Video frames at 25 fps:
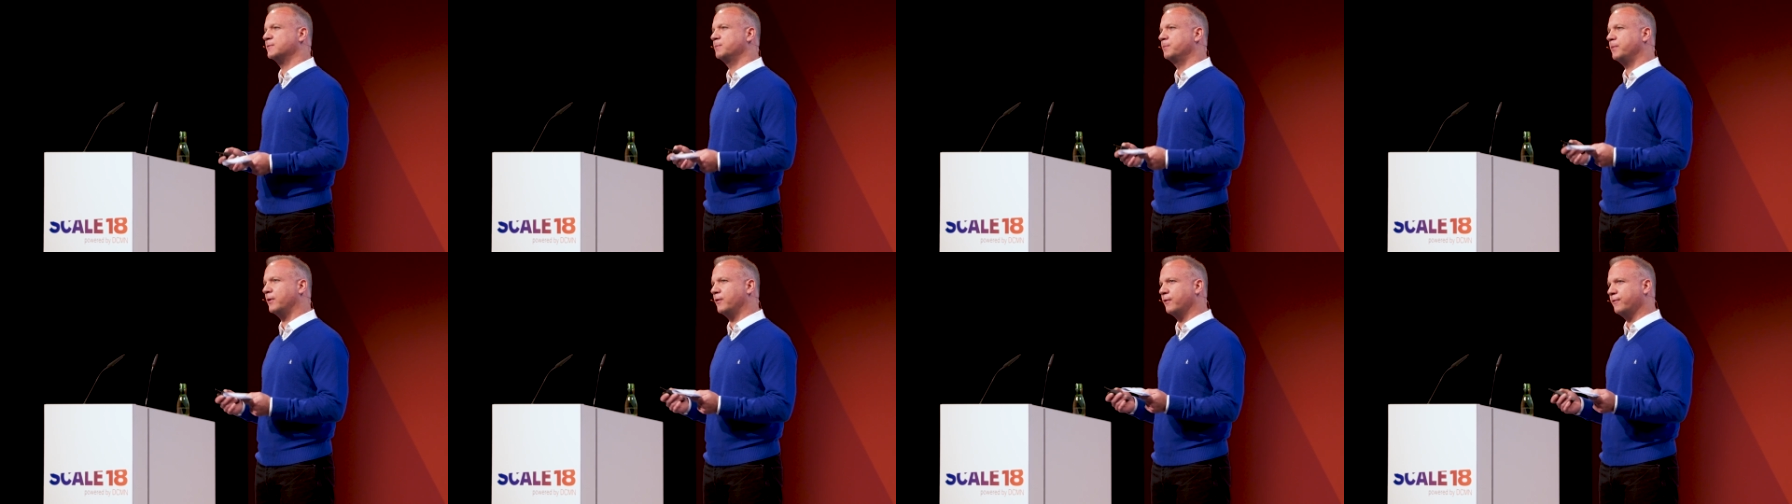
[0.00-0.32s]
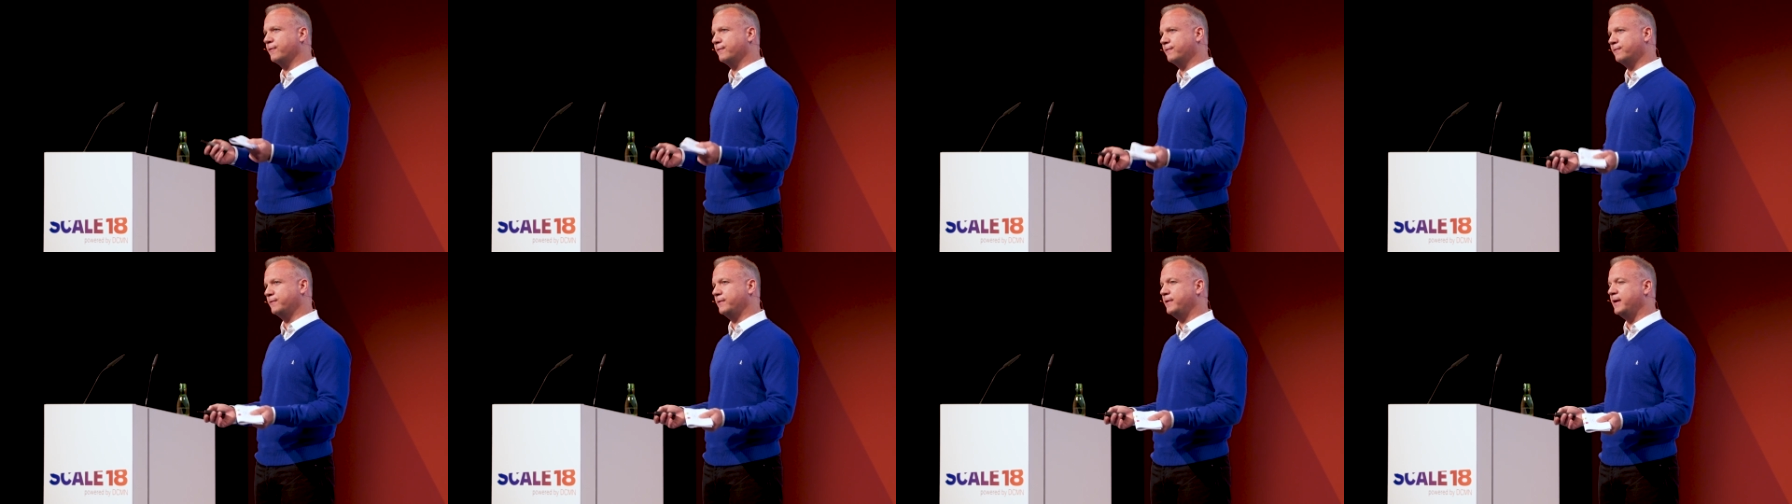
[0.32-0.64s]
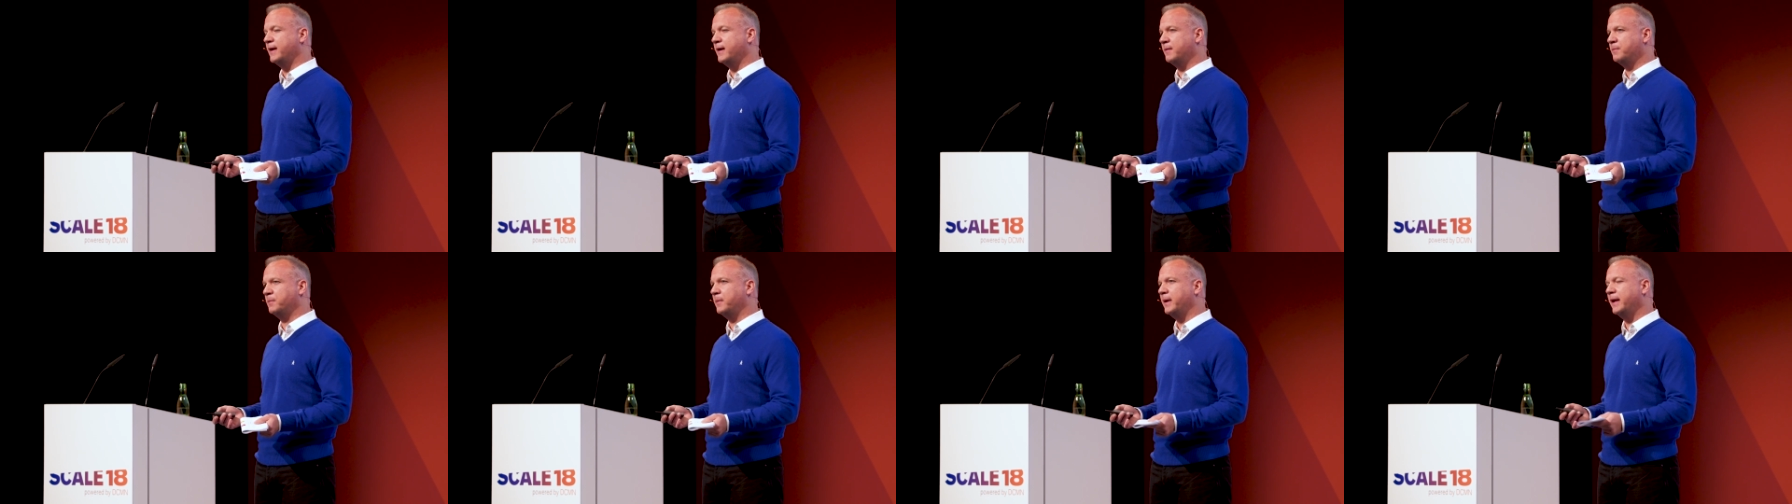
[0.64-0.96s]
both of
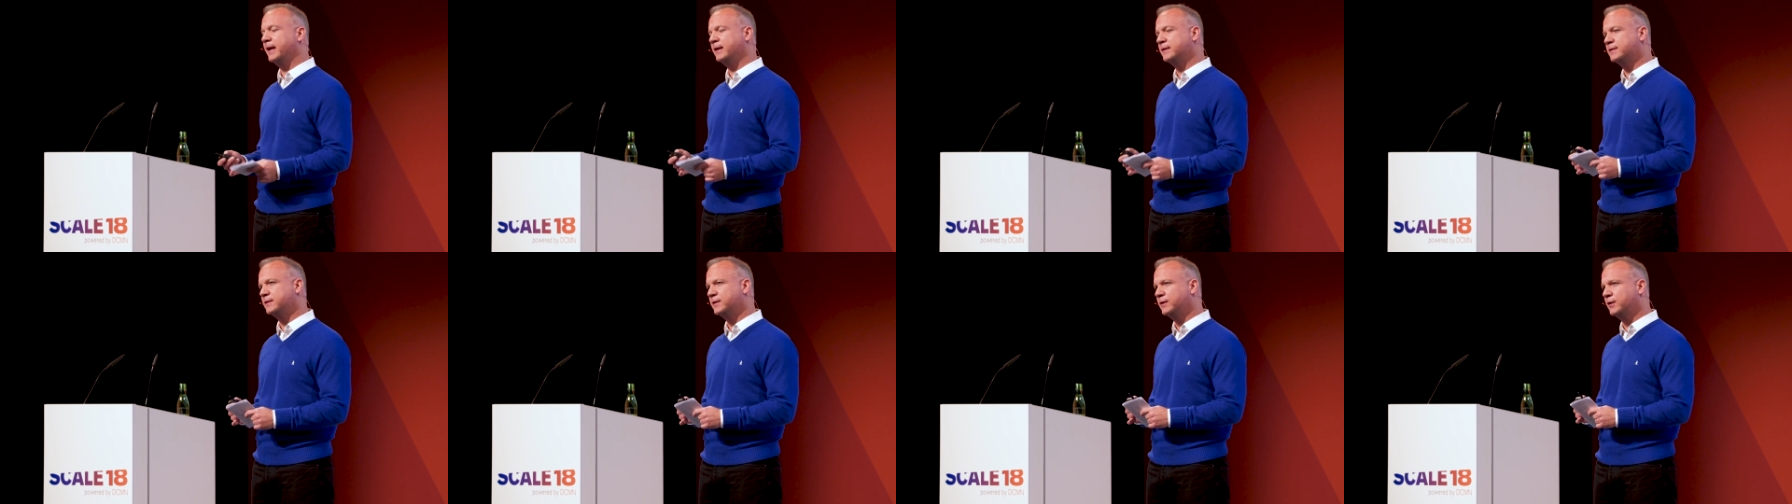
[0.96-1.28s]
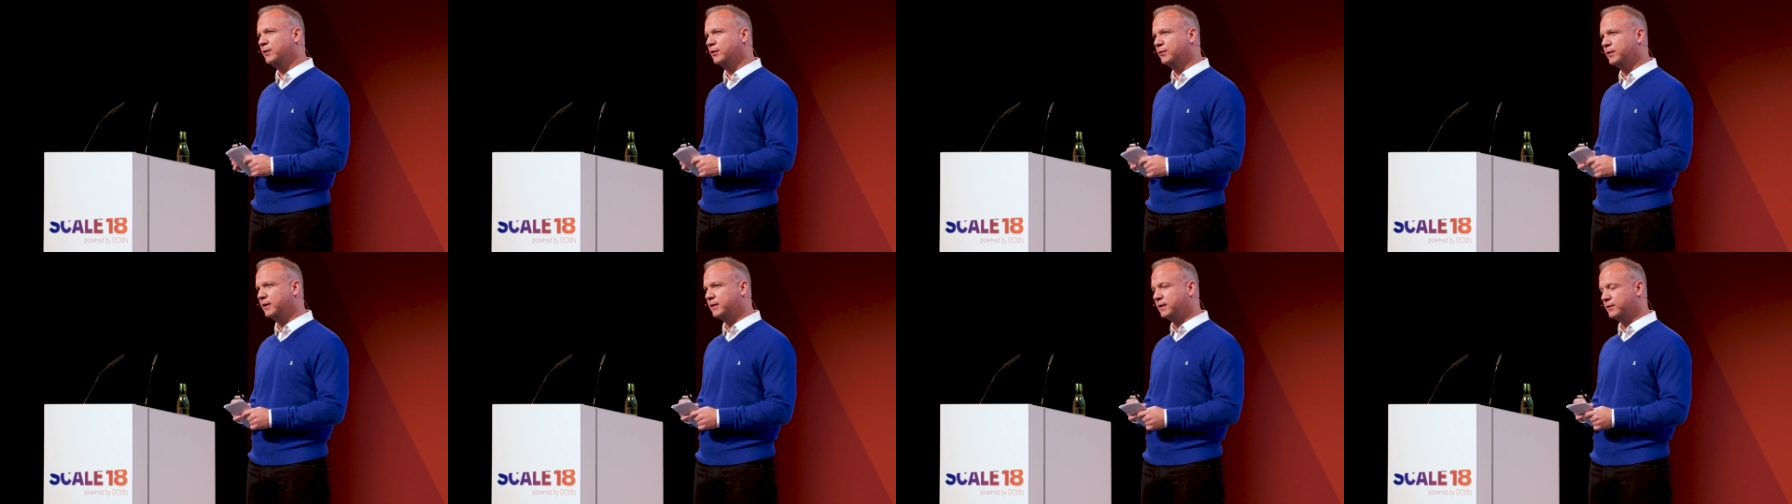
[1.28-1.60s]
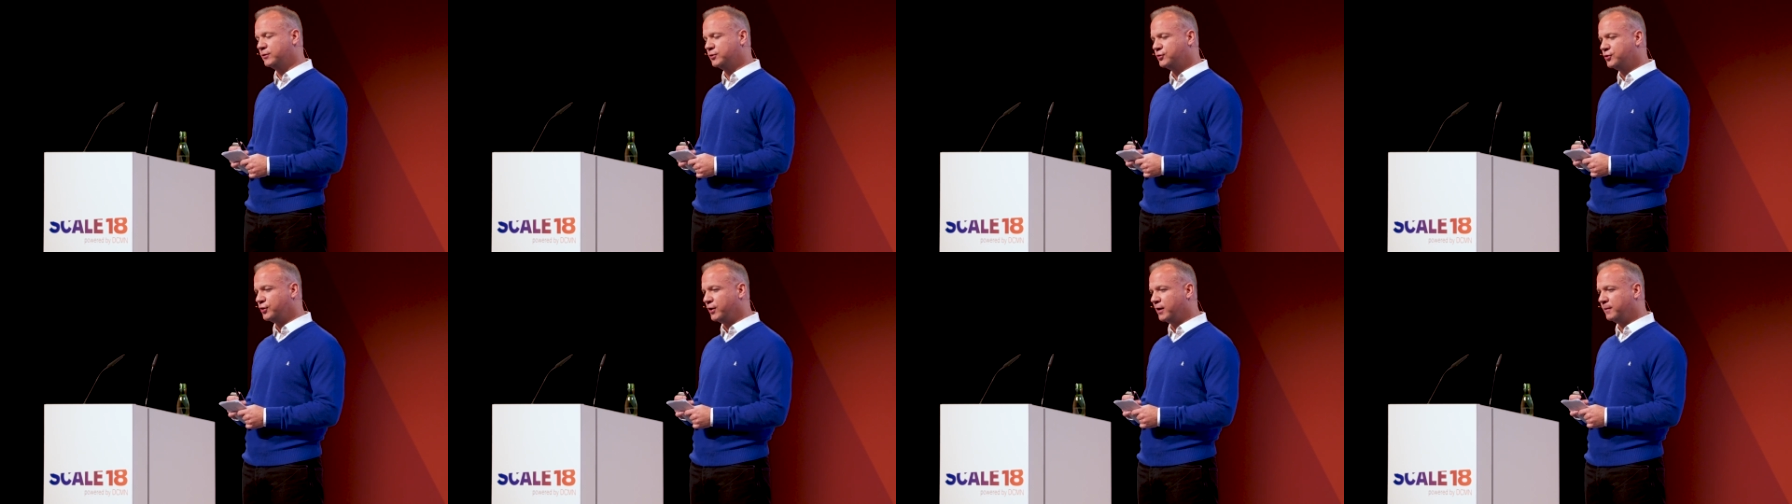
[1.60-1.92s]
them executed
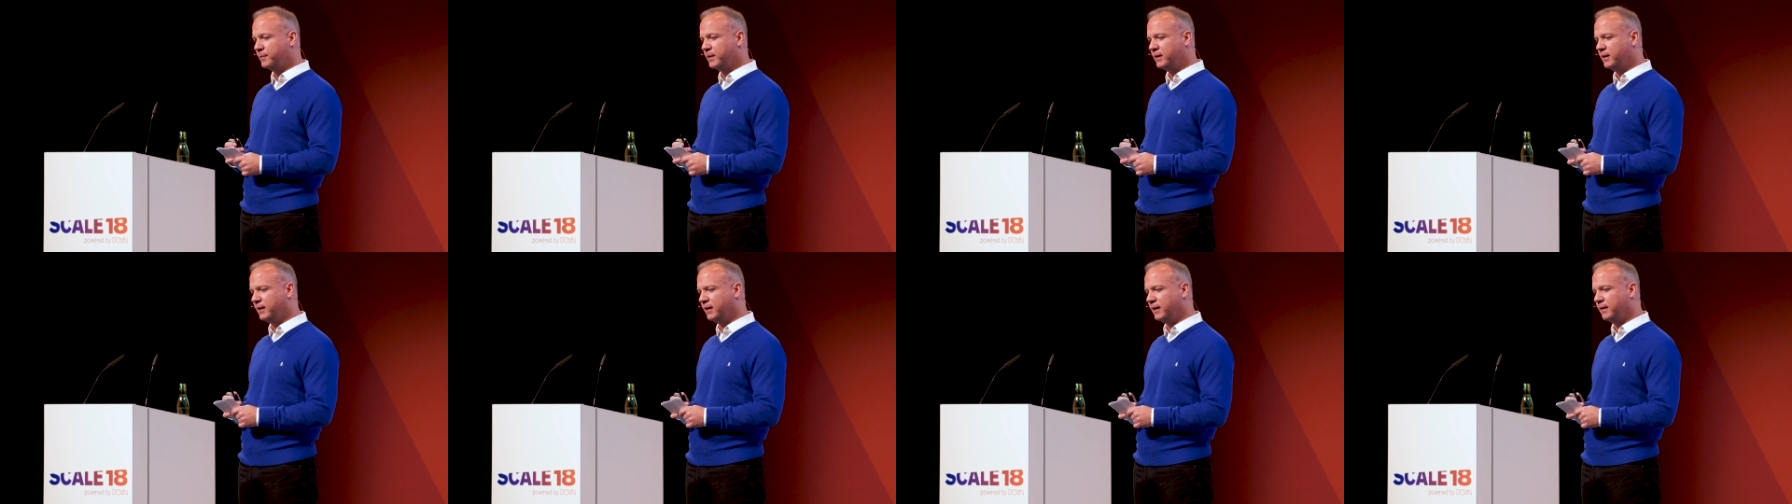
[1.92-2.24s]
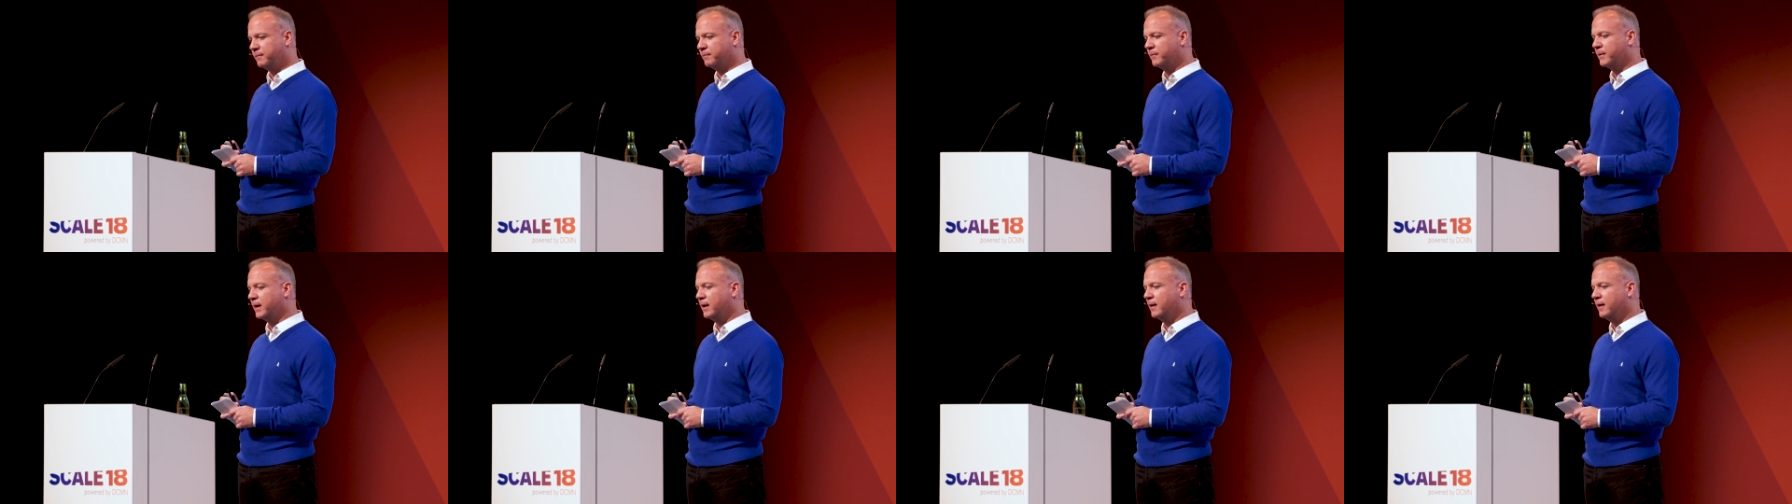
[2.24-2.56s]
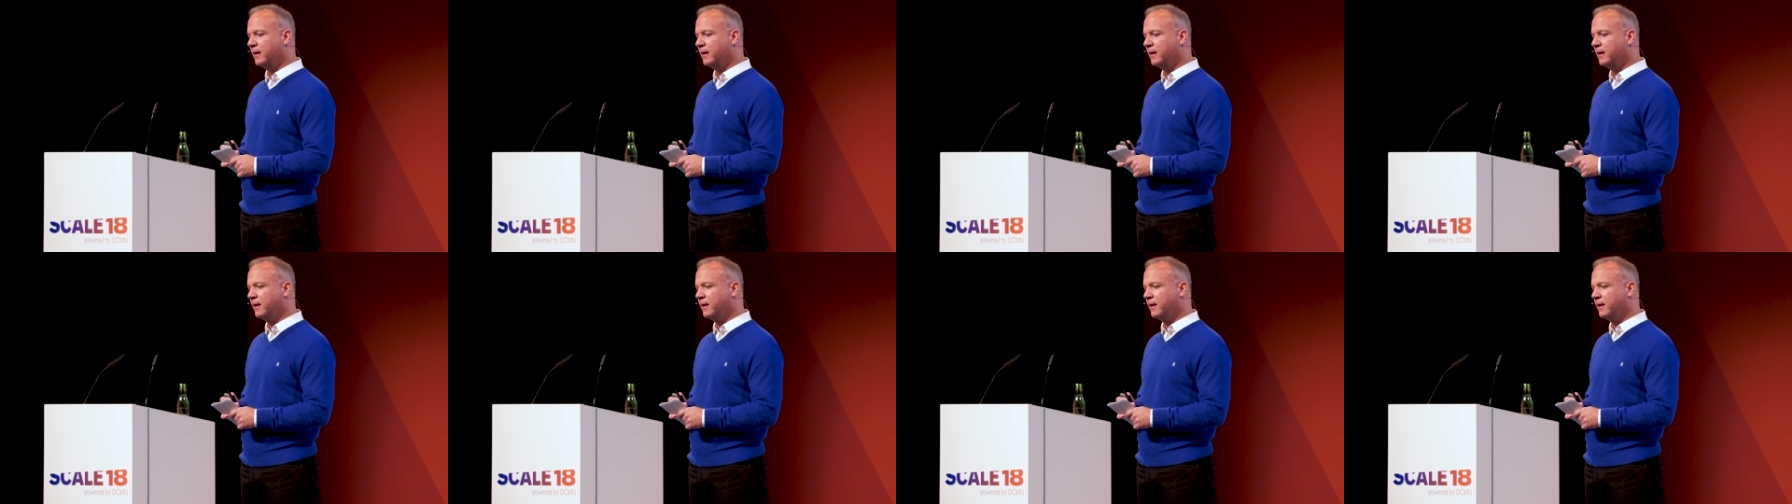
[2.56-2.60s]
in Germany,